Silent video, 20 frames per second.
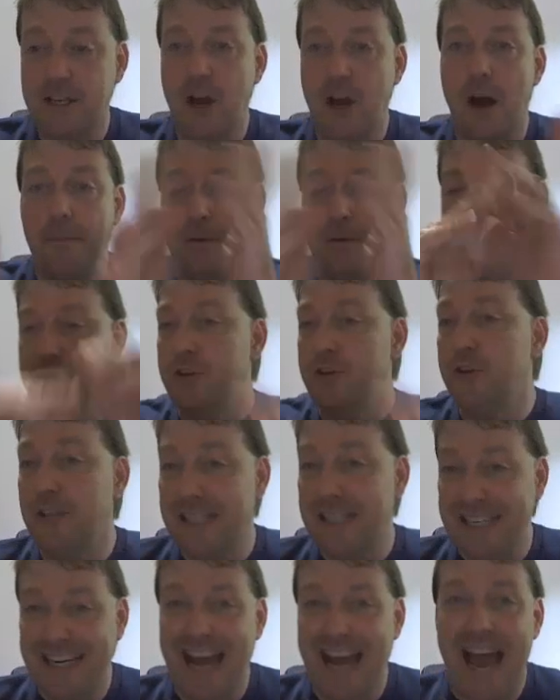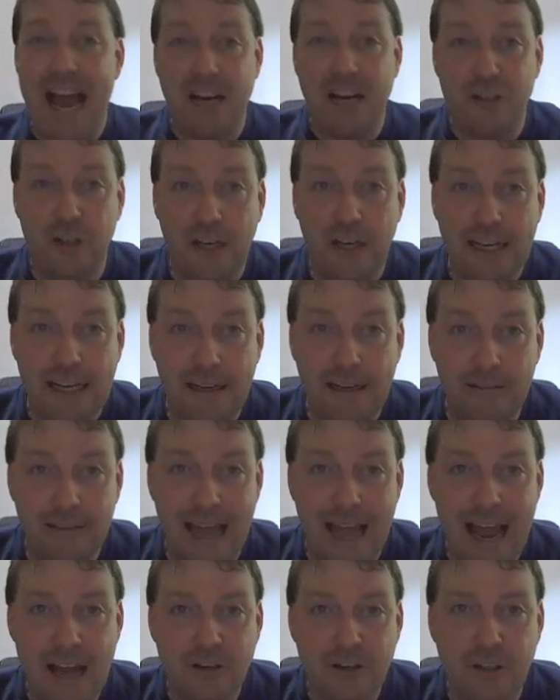opportunity to actually
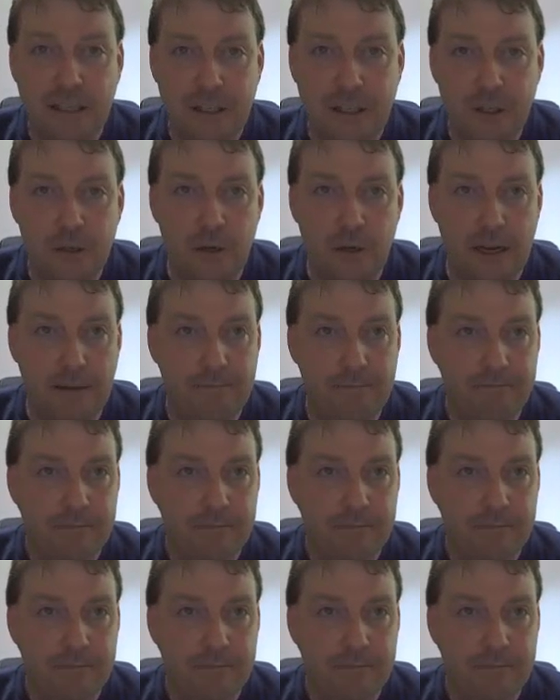do it.